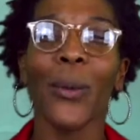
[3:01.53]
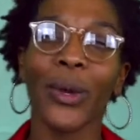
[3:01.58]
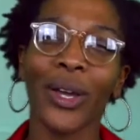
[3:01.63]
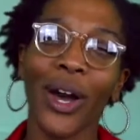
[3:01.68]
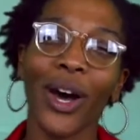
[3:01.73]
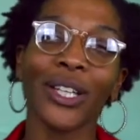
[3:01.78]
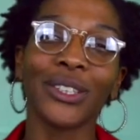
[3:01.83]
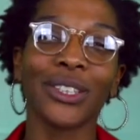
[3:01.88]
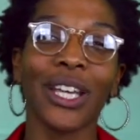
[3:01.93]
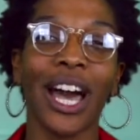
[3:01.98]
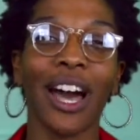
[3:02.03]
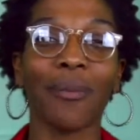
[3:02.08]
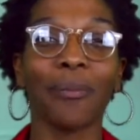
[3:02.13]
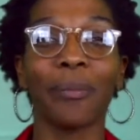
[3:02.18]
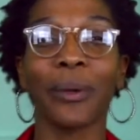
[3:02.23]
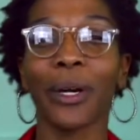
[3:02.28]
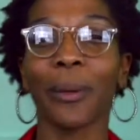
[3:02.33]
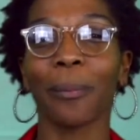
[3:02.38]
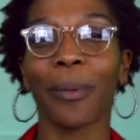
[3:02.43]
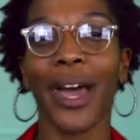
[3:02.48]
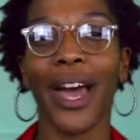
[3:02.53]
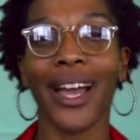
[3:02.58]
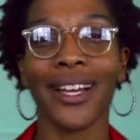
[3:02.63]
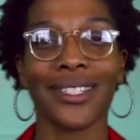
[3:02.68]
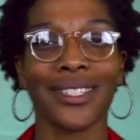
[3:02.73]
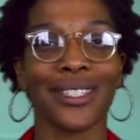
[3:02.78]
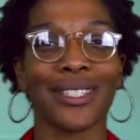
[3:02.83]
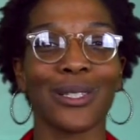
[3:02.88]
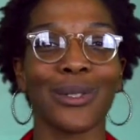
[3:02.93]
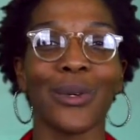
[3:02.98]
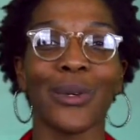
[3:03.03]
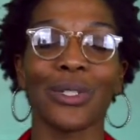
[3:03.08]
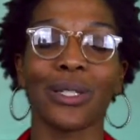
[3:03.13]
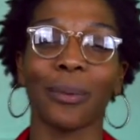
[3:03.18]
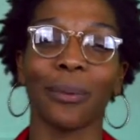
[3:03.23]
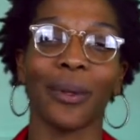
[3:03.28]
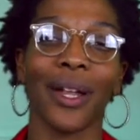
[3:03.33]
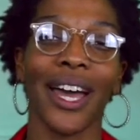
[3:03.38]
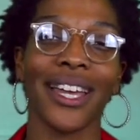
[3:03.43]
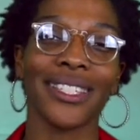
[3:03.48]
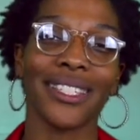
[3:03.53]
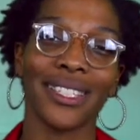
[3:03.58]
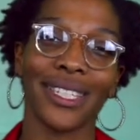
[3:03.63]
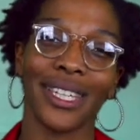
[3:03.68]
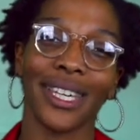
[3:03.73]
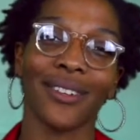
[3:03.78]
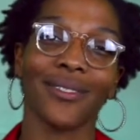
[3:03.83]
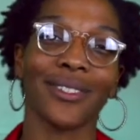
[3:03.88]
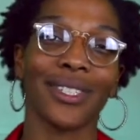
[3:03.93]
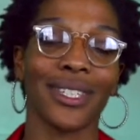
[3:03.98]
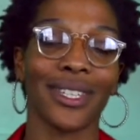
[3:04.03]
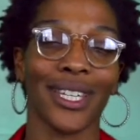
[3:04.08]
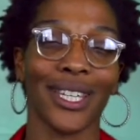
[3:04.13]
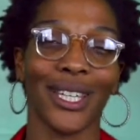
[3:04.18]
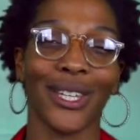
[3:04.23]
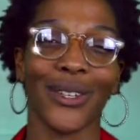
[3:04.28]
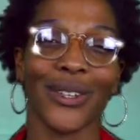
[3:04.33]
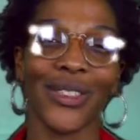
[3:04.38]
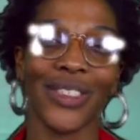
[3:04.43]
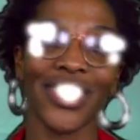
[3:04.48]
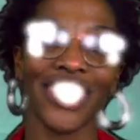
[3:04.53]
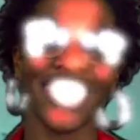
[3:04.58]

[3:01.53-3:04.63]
we also have book bags and school supplies to give to the youth.